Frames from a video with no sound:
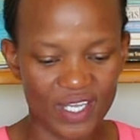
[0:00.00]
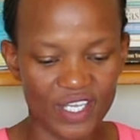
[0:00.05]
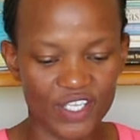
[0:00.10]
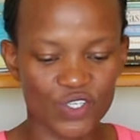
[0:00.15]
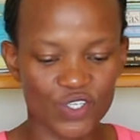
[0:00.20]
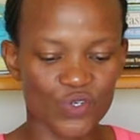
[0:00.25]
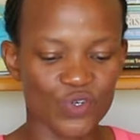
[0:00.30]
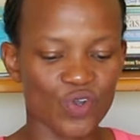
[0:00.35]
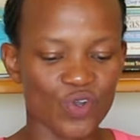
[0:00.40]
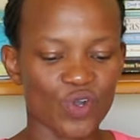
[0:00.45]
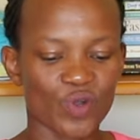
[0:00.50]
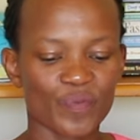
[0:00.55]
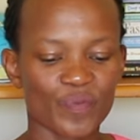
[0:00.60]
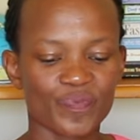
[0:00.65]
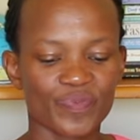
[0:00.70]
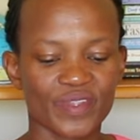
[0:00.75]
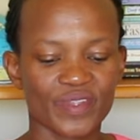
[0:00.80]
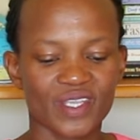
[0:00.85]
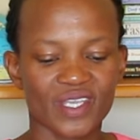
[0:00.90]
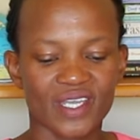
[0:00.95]
You
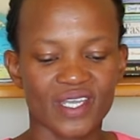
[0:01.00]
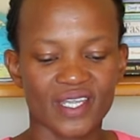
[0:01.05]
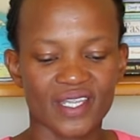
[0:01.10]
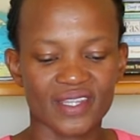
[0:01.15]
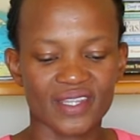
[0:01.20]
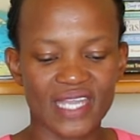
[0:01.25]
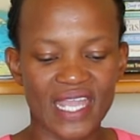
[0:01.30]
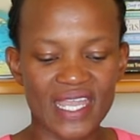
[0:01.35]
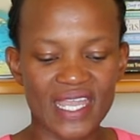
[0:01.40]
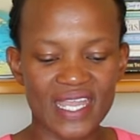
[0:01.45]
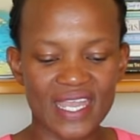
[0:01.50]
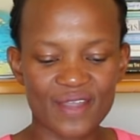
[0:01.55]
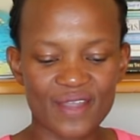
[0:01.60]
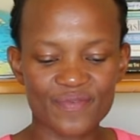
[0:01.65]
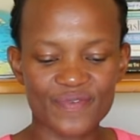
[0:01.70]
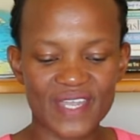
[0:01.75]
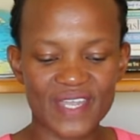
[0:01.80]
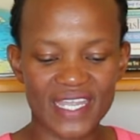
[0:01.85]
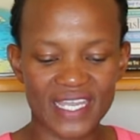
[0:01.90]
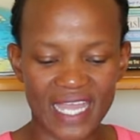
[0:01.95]
know, they
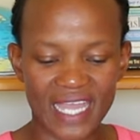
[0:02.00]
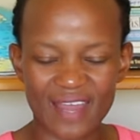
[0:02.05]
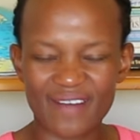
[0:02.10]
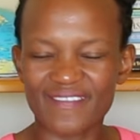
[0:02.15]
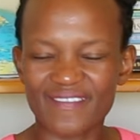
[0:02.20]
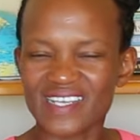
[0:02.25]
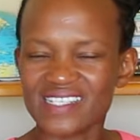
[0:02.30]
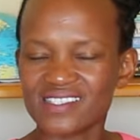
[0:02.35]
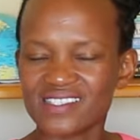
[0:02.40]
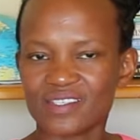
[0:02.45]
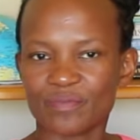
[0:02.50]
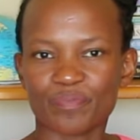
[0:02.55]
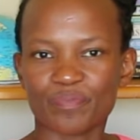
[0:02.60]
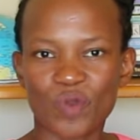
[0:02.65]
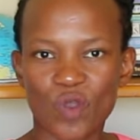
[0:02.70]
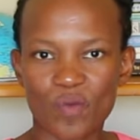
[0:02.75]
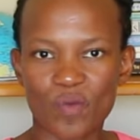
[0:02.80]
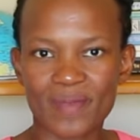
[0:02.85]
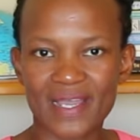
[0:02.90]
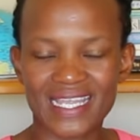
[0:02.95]
have an advanced
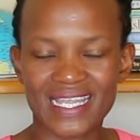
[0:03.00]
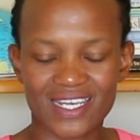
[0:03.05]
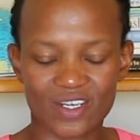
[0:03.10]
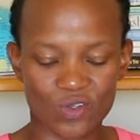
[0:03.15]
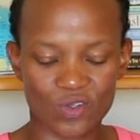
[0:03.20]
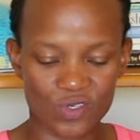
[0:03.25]
diploma in